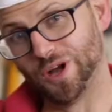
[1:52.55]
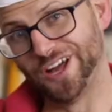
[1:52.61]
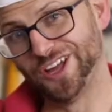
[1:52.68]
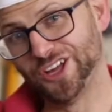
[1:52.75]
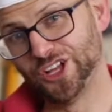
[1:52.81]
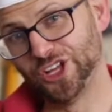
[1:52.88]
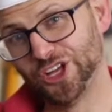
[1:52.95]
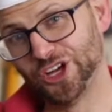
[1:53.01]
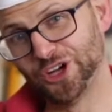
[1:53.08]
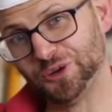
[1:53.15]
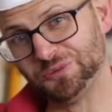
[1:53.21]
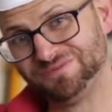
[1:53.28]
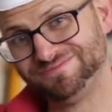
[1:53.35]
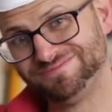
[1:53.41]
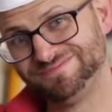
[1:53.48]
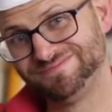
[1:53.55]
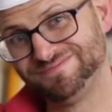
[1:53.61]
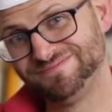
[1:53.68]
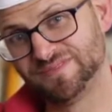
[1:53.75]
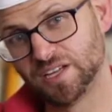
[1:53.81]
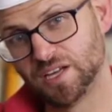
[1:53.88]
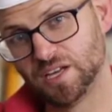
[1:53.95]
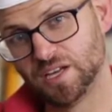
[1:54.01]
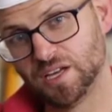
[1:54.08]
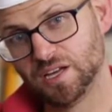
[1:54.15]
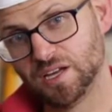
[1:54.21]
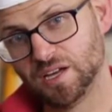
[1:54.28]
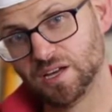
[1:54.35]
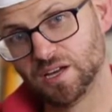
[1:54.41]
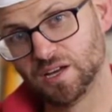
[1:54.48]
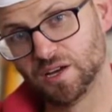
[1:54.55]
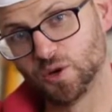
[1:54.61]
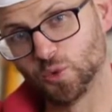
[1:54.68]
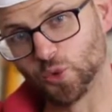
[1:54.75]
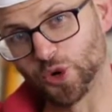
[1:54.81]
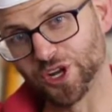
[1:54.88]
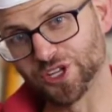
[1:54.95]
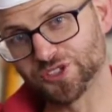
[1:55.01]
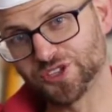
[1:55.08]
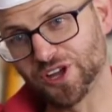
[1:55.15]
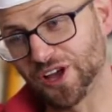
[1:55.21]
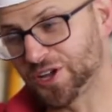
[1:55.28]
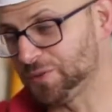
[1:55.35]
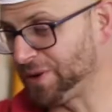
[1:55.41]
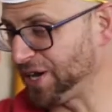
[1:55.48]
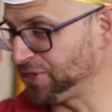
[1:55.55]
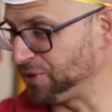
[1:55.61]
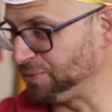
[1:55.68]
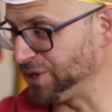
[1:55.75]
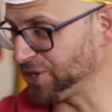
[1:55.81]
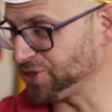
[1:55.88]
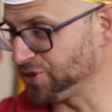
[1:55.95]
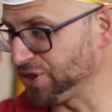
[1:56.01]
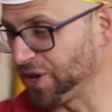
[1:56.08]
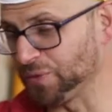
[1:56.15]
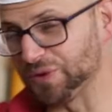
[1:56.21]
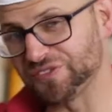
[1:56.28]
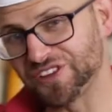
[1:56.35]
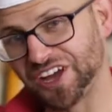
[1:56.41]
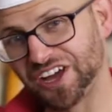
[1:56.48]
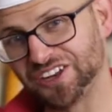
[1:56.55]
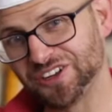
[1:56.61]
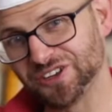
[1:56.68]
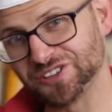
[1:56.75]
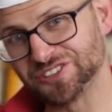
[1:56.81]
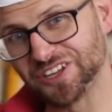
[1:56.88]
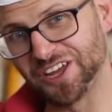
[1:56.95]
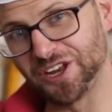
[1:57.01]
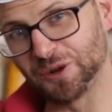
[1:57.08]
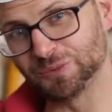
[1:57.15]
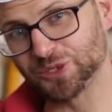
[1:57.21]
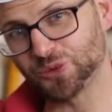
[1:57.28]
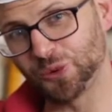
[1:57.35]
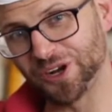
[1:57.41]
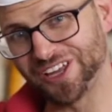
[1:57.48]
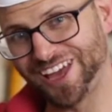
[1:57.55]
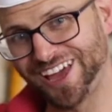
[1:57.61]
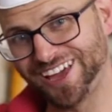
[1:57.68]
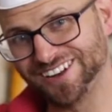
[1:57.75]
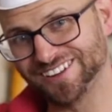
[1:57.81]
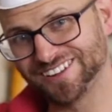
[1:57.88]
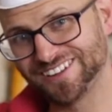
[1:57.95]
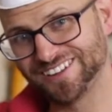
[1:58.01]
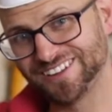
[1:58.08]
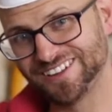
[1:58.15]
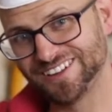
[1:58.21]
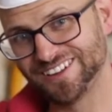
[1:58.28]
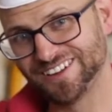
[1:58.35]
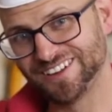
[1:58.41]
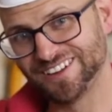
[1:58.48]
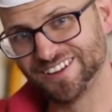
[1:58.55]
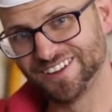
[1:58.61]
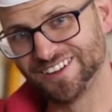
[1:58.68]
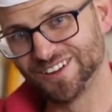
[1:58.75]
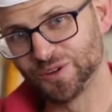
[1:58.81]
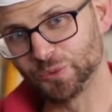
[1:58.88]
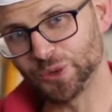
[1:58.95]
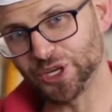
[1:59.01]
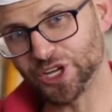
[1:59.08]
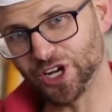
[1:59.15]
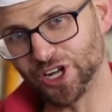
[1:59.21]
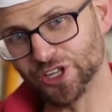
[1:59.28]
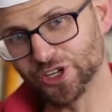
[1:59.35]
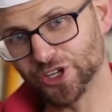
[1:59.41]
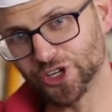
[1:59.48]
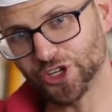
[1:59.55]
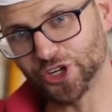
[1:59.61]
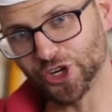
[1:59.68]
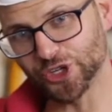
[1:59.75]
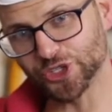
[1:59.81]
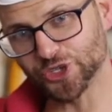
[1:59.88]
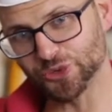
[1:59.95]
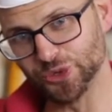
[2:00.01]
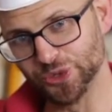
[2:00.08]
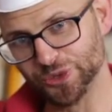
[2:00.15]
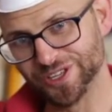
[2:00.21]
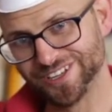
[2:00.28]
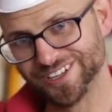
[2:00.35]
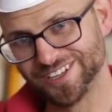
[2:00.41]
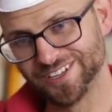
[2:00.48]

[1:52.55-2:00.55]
Why, hello. We're going to talk about the mixer that we've got here today, number 28. We call her Gertrude.